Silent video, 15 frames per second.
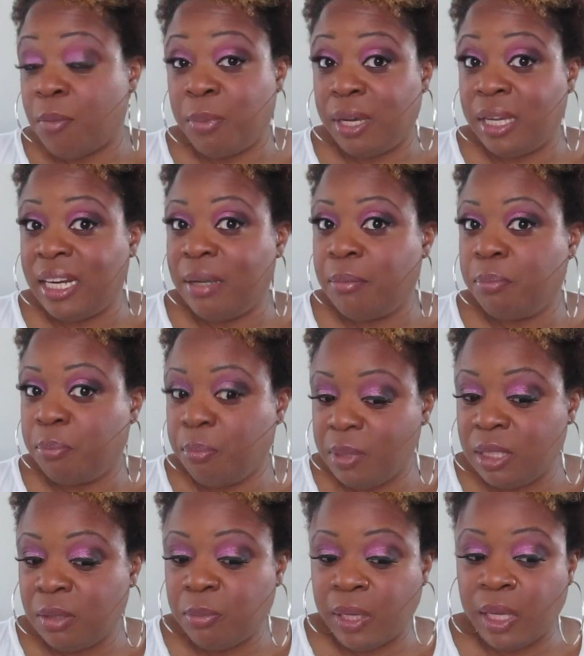but
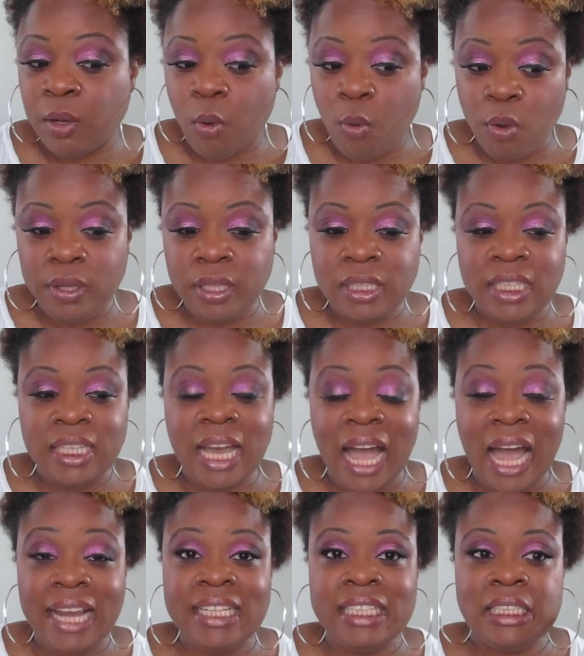me being oily,
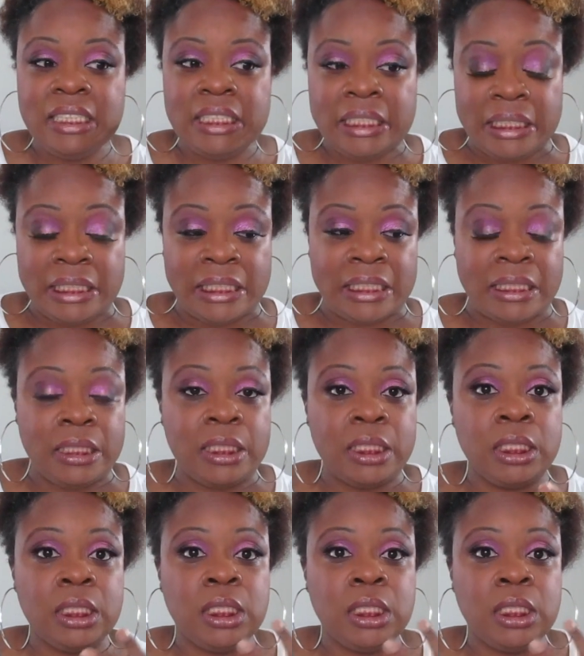I needed